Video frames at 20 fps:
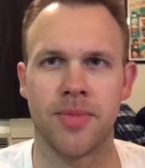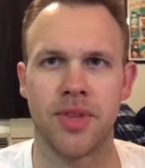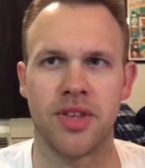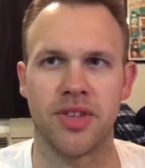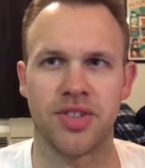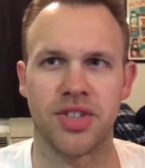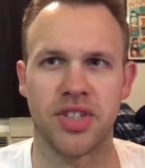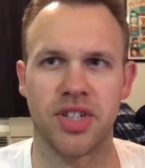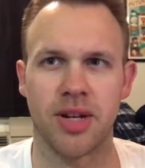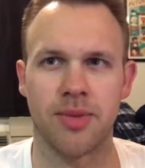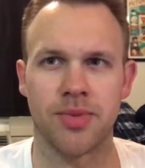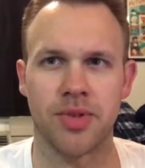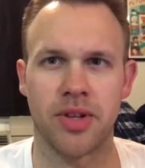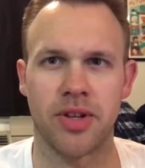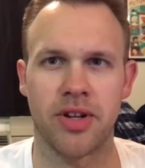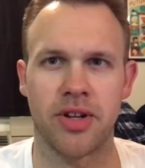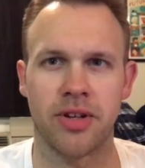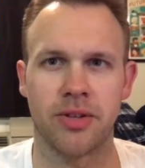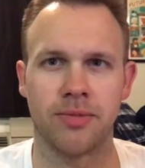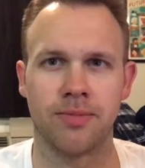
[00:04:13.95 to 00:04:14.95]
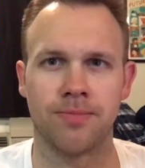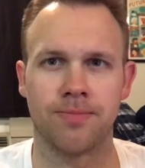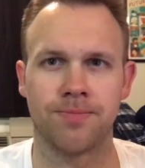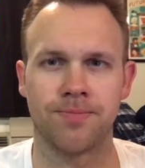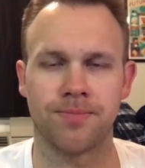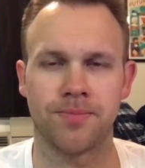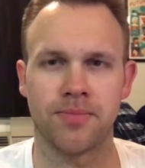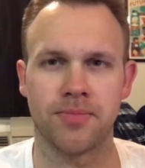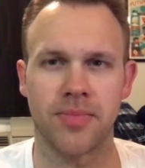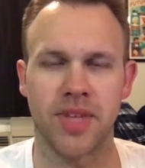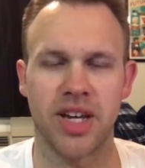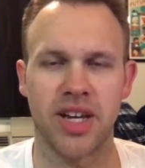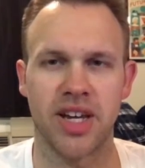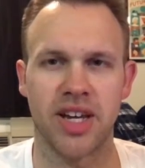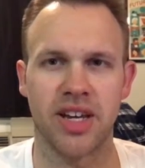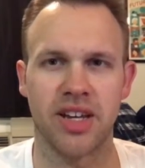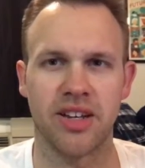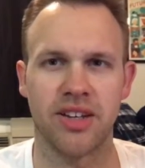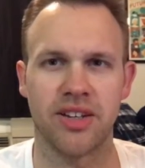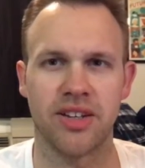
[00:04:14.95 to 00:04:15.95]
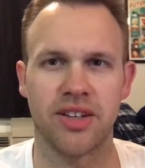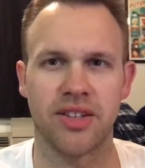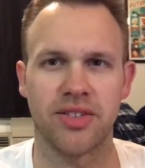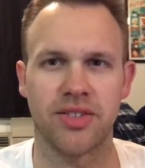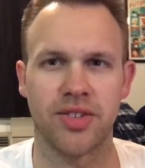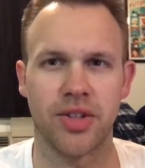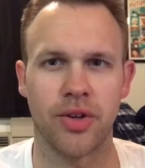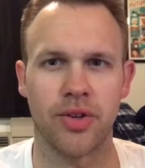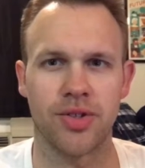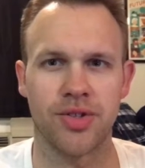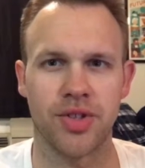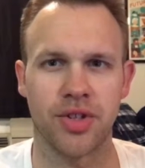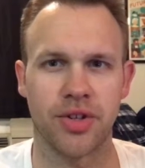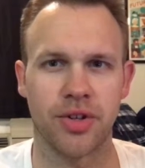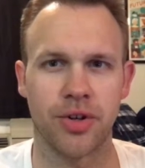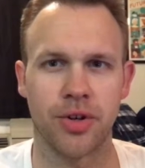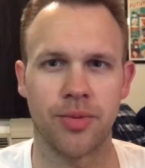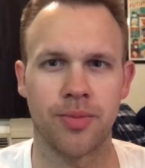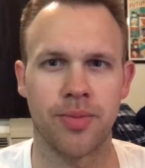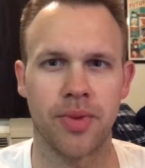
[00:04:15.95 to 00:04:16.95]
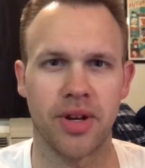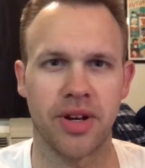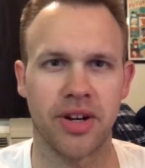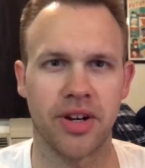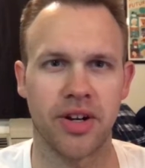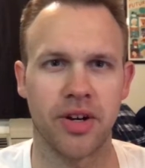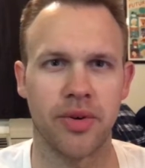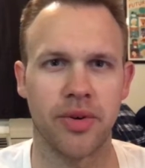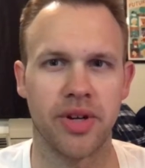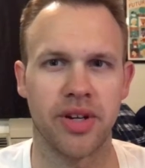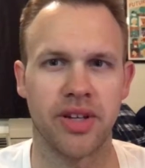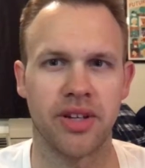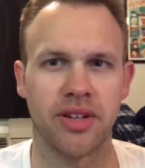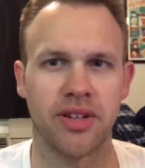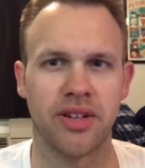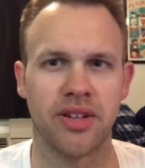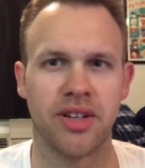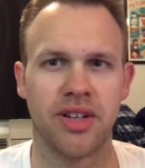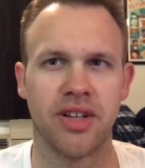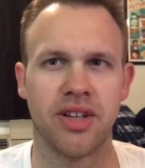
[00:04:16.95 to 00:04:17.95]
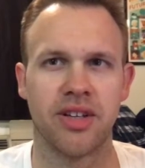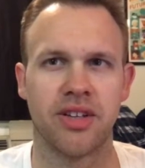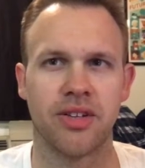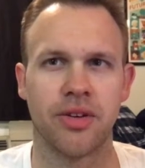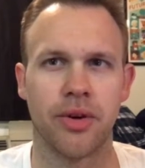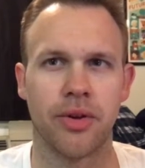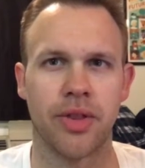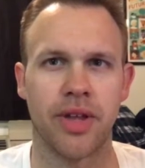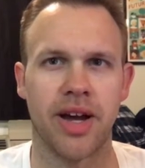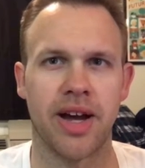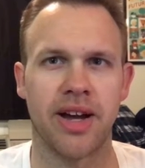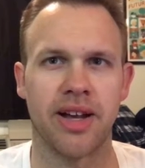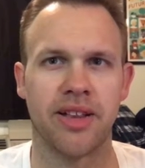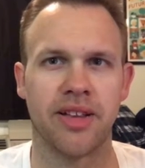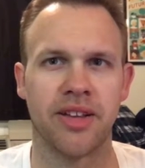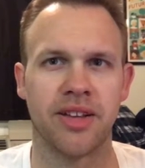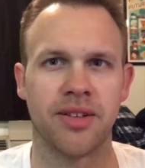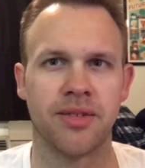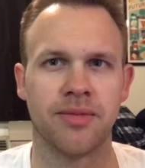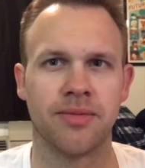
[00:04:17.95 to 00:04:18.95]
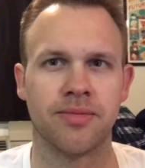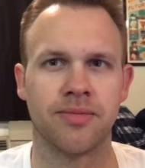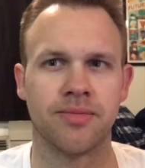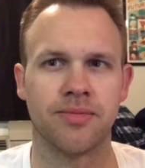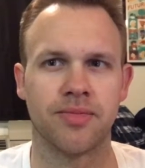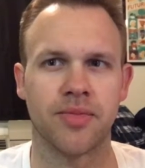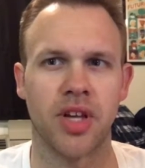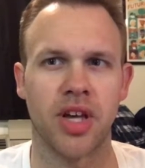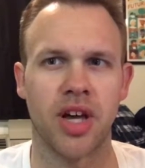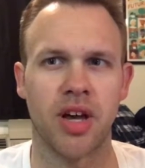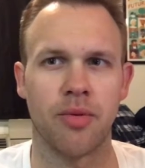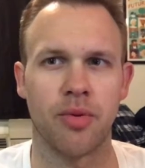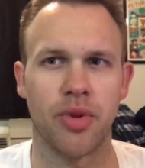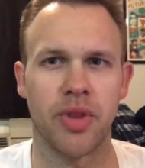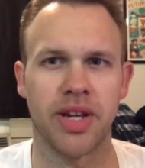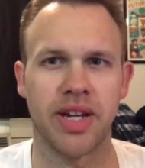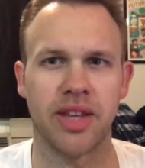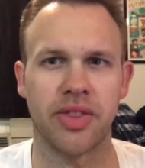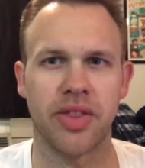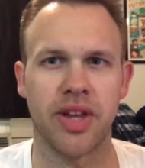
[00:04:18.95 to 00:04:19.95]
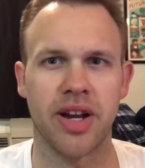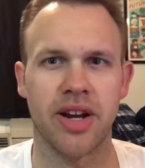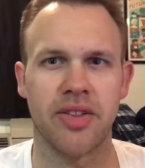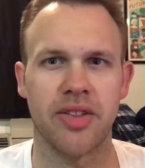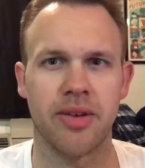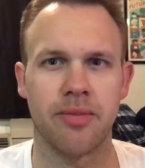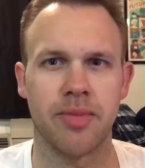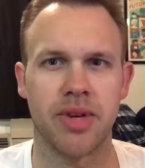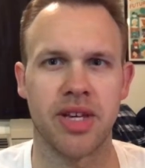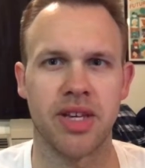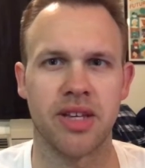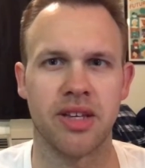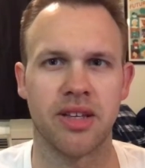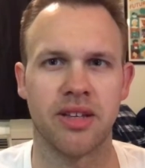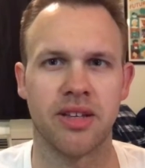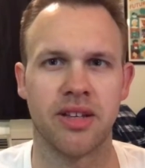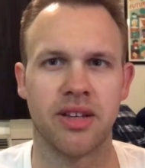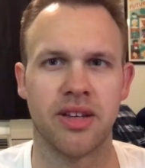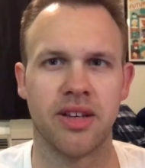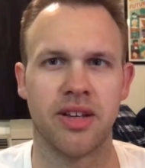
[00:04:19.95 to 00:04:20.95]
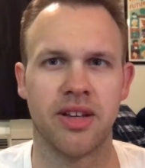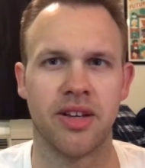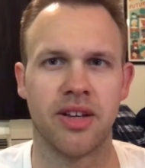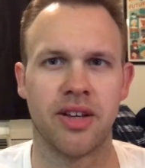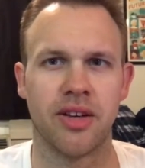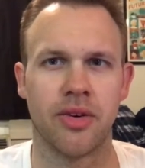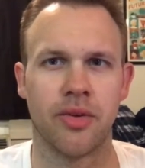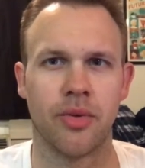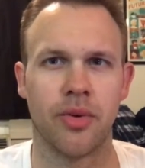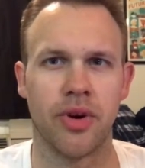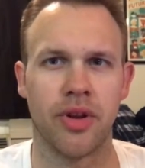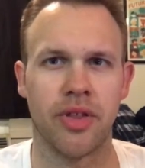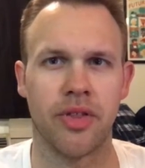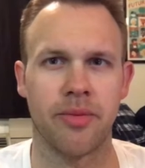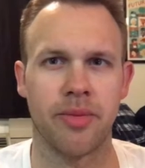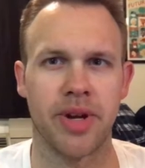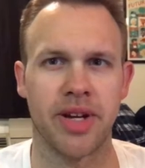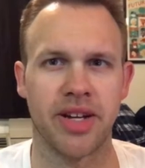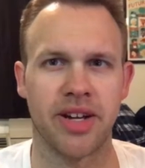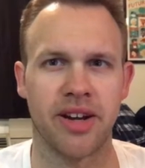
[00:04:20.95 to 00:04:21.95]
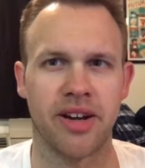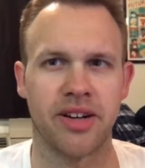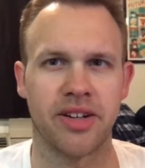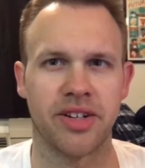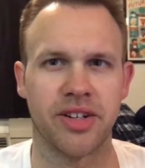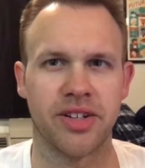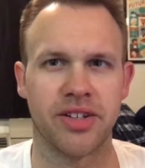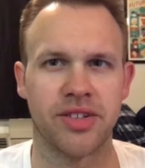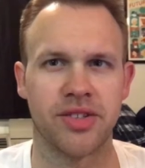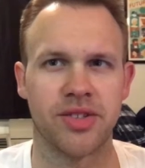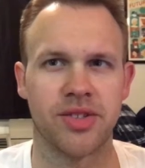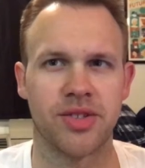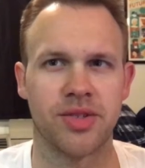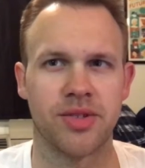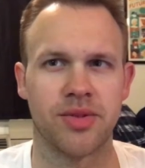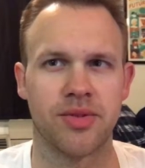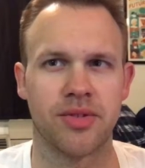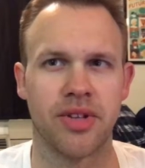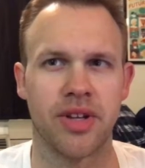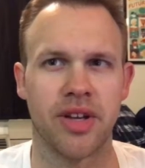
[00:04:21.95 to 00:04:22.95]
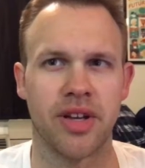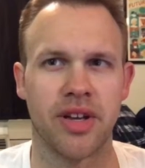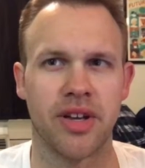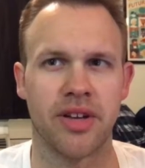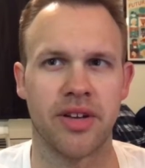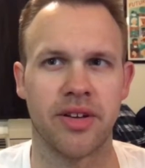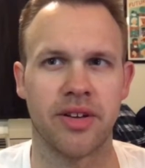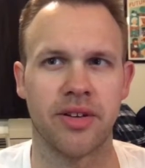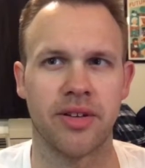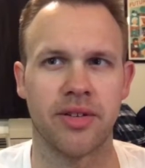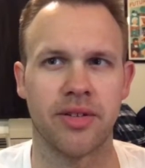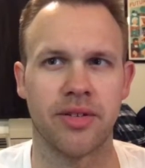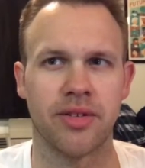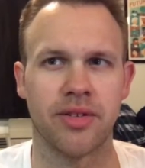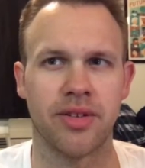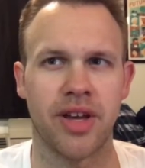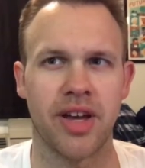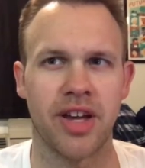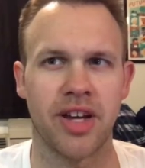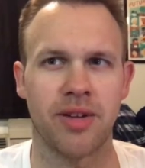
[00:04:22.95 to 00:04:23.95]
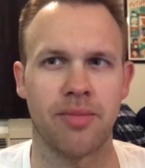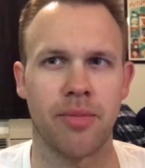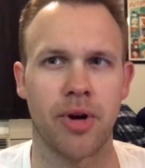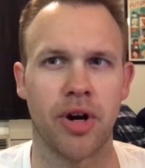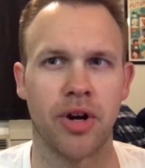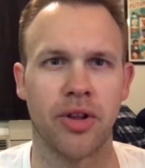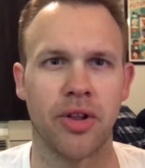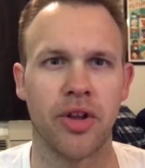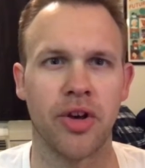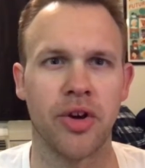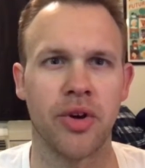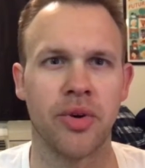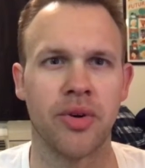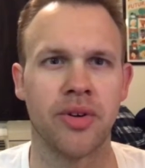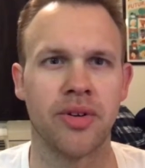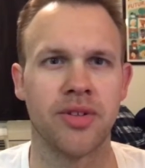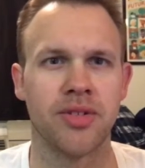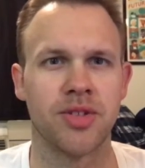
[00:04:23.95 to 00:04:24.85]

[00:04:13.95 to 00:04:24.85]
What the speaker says: And she comes along. And so this is the group. They're going to go to the island. When they get there, they meet one of the other main characters, Hank Marlowe.